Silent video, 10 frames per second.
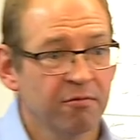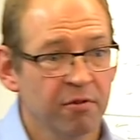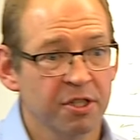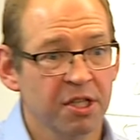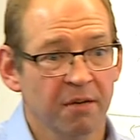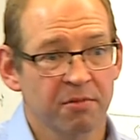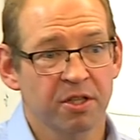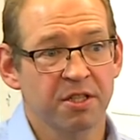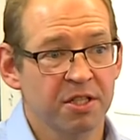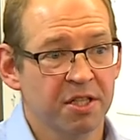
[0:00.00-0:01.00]
writing up
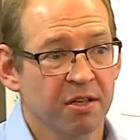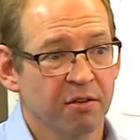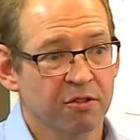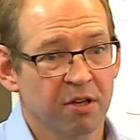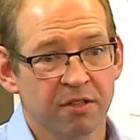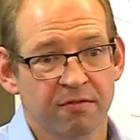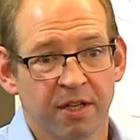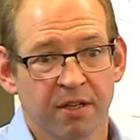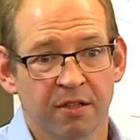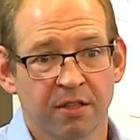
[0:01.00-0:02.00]
JCT contracts for
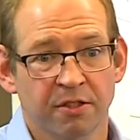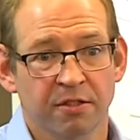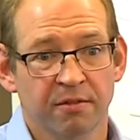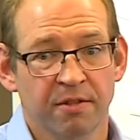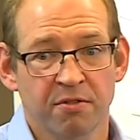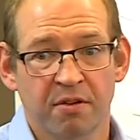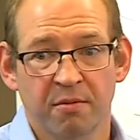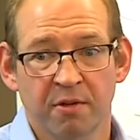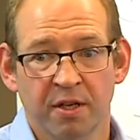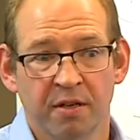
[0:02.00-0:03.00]
their clients? Is there
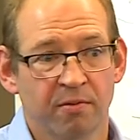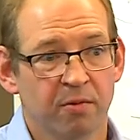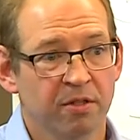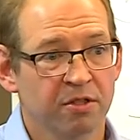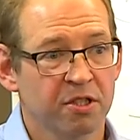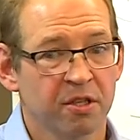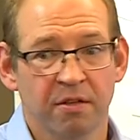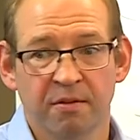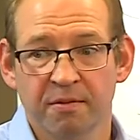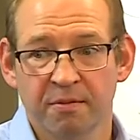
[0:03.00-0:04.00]
anyone here? One,
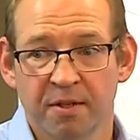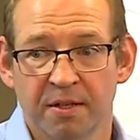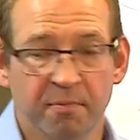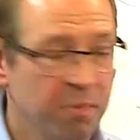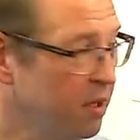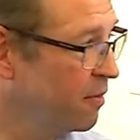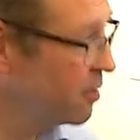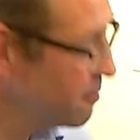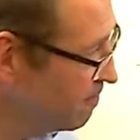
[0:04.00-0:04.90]
two, perfect.